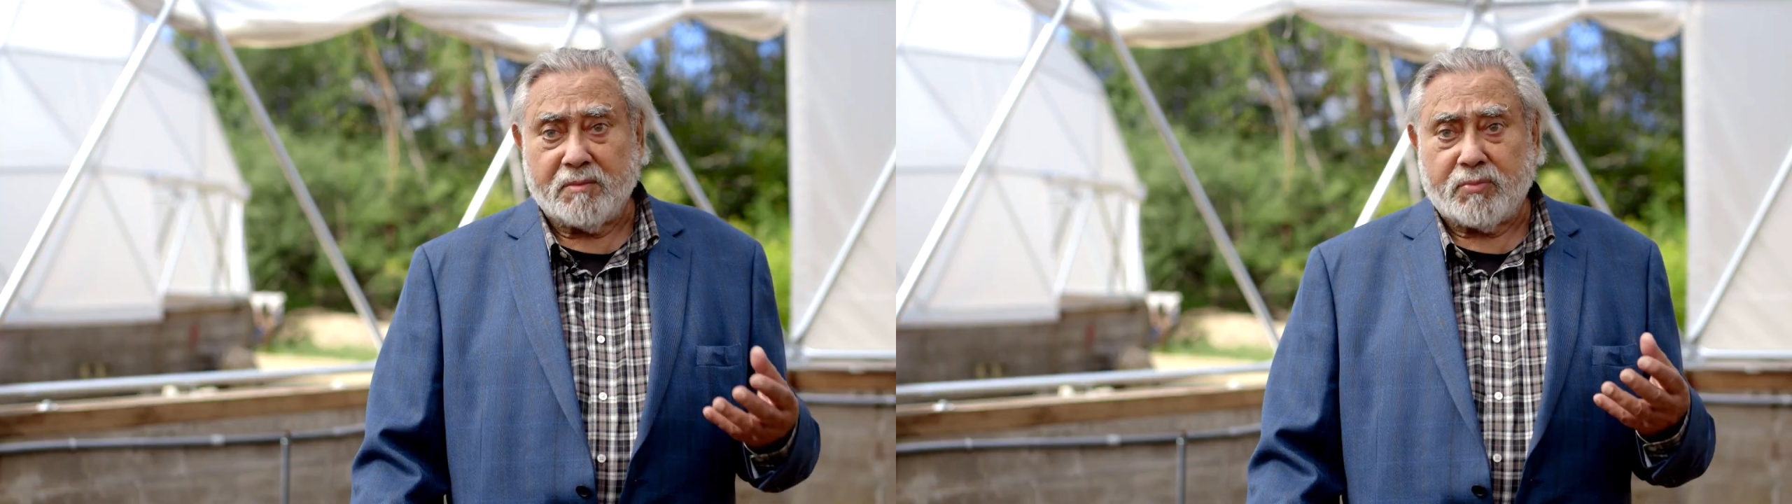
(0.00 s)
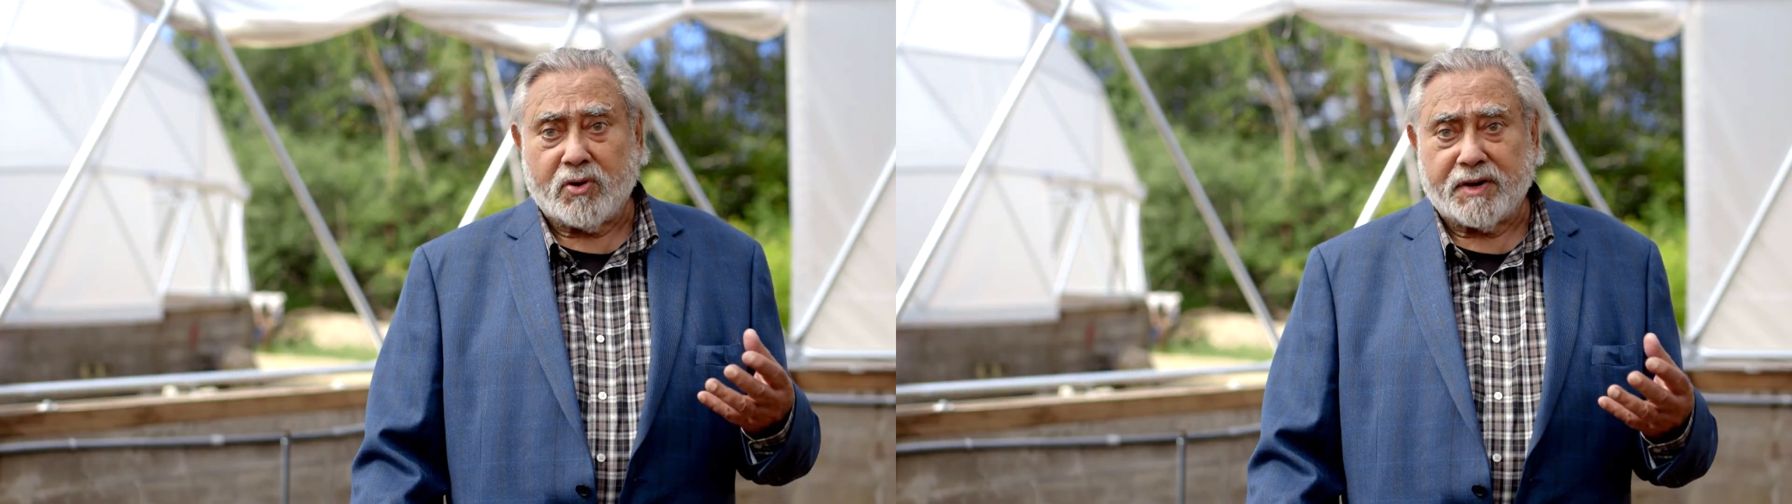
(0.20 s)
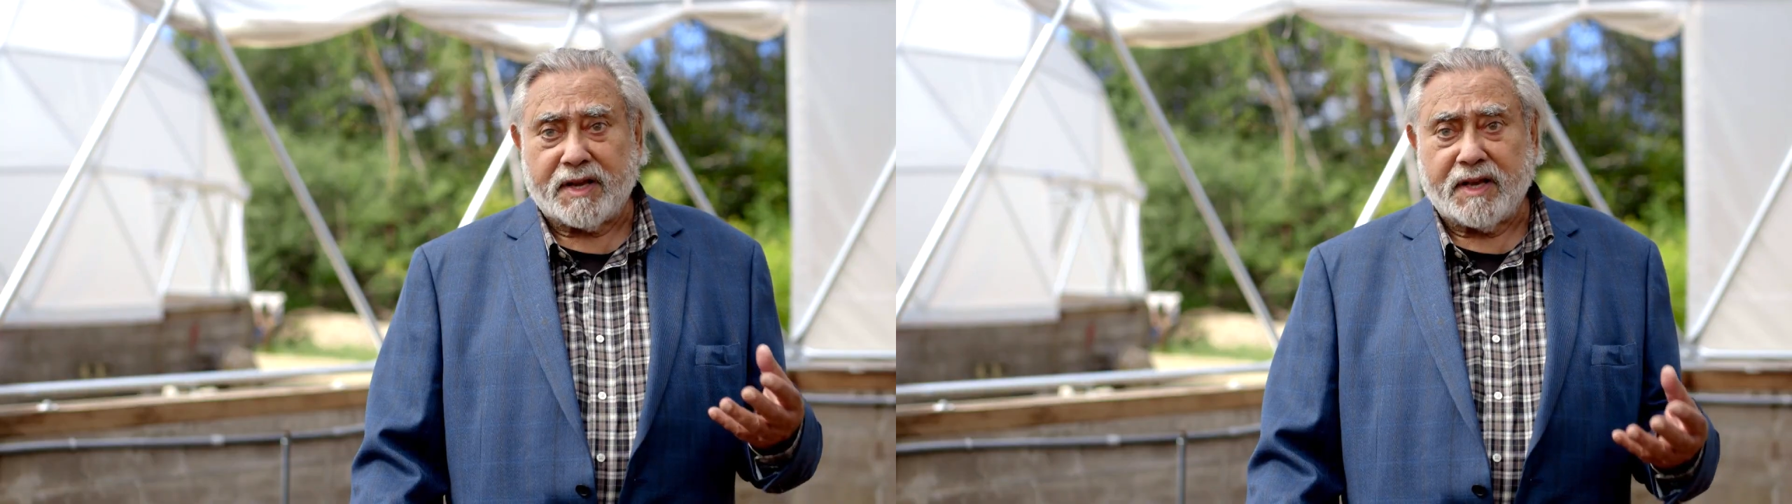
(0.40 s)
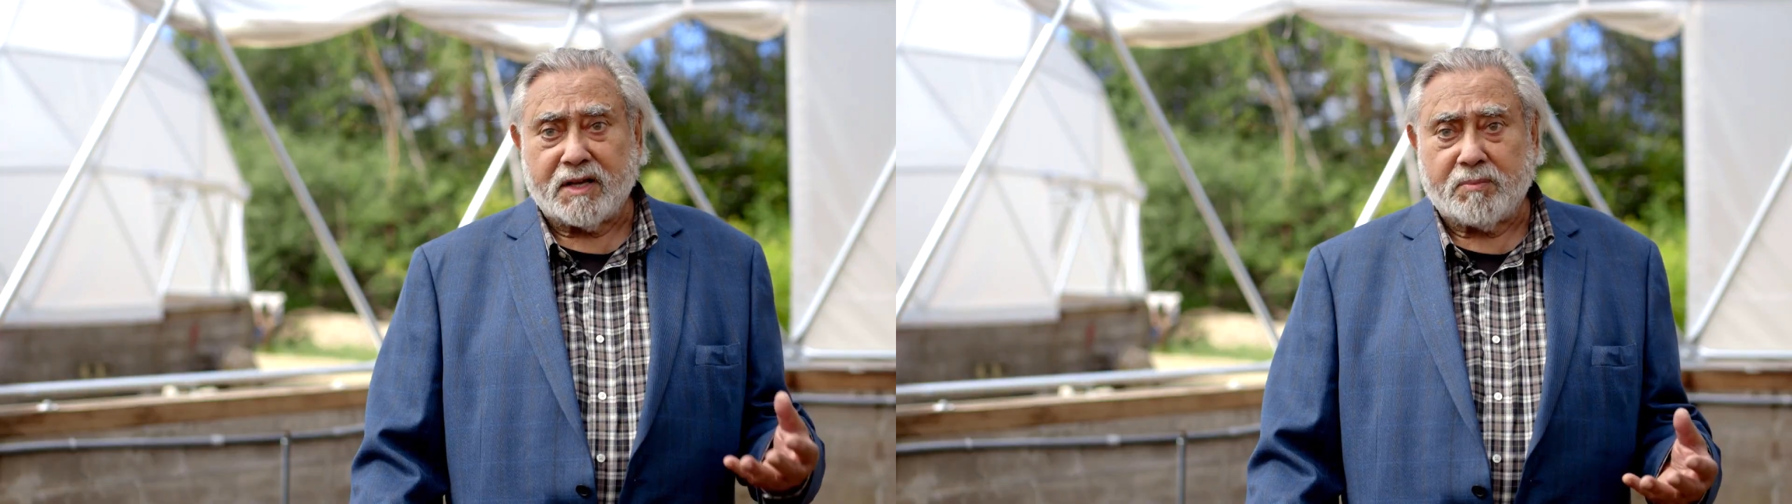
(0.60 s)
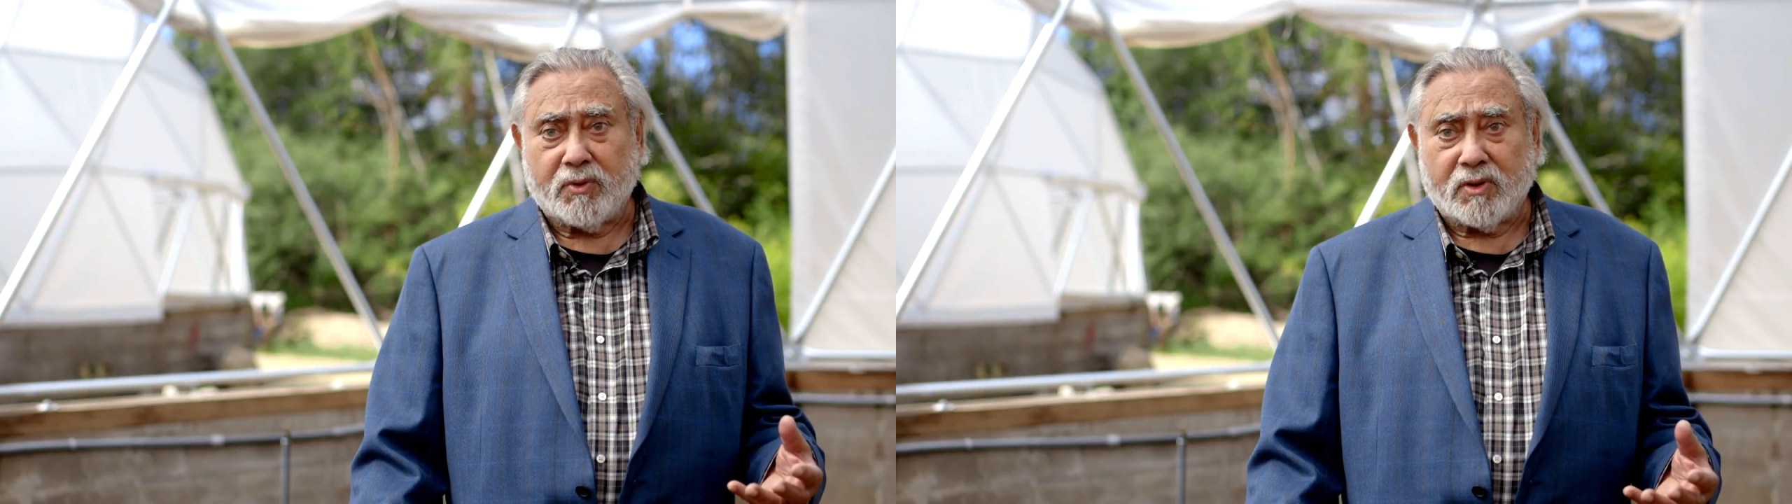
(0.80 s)
in part
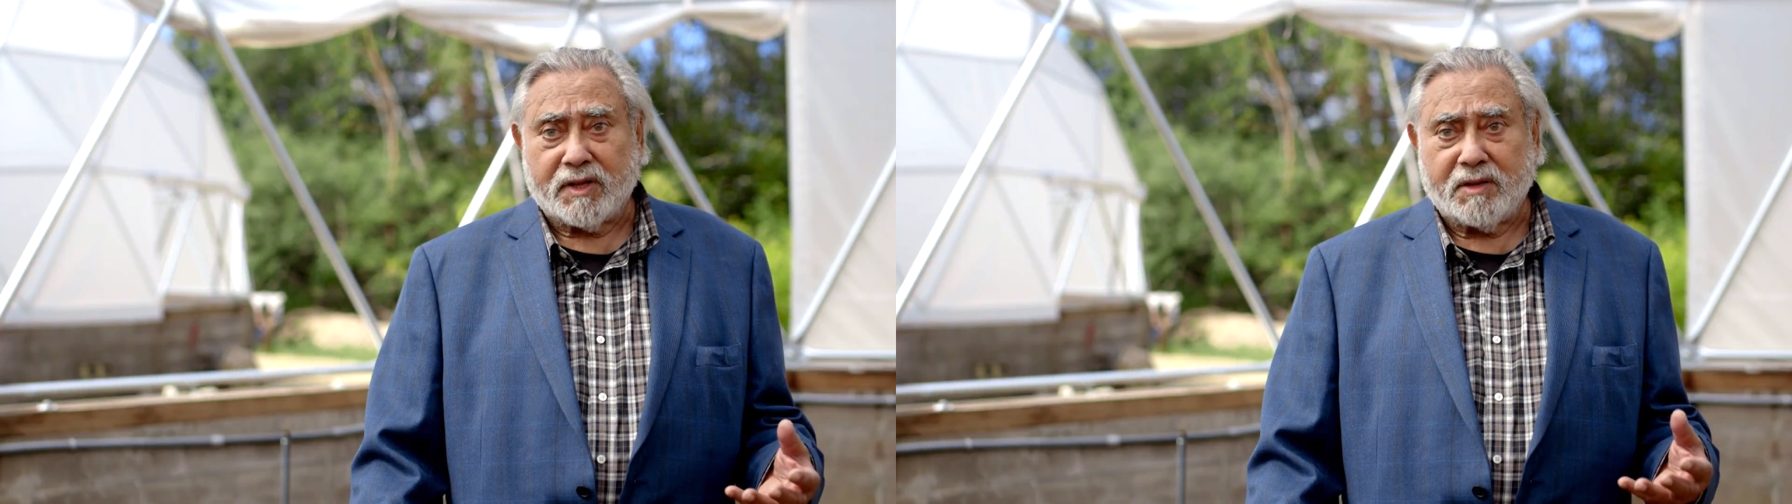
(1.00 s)
edible,